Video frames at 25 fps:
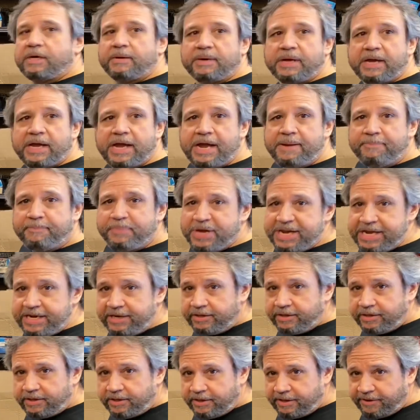Hey
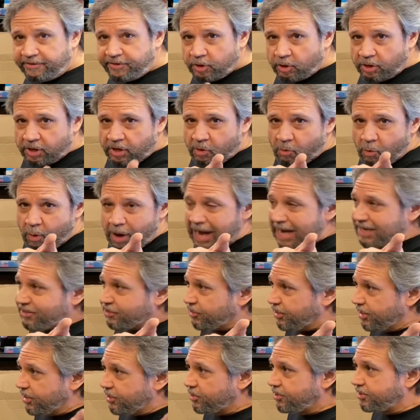Pete, if you're gonna watch
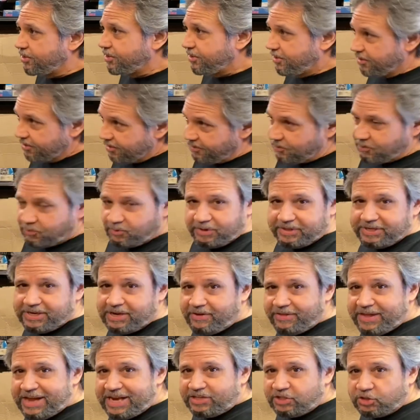this, we're telling
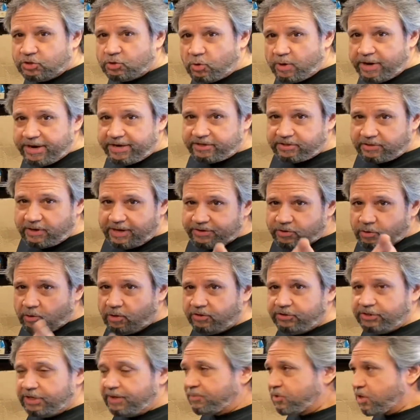that story. So I
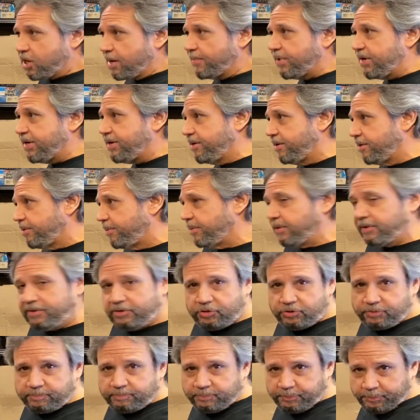told you I'm coming to your
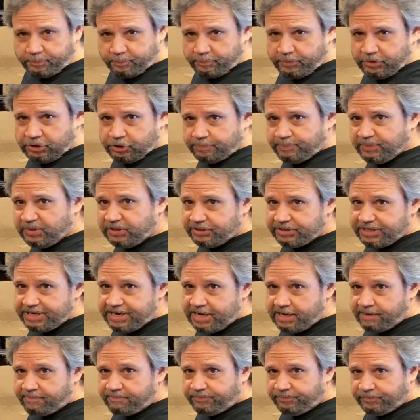
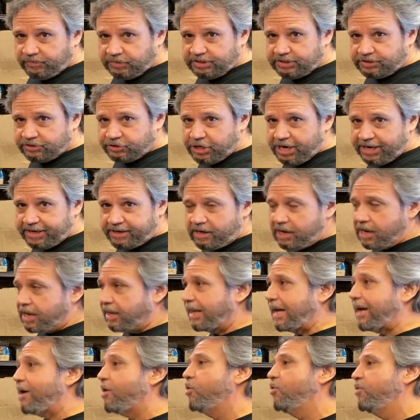museum to check it all
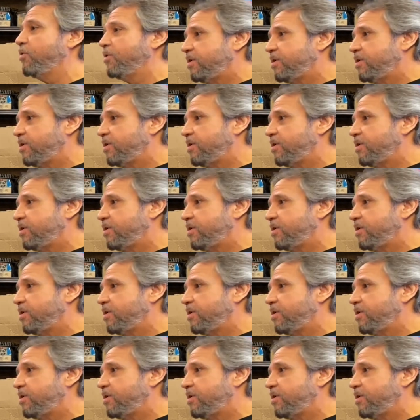out.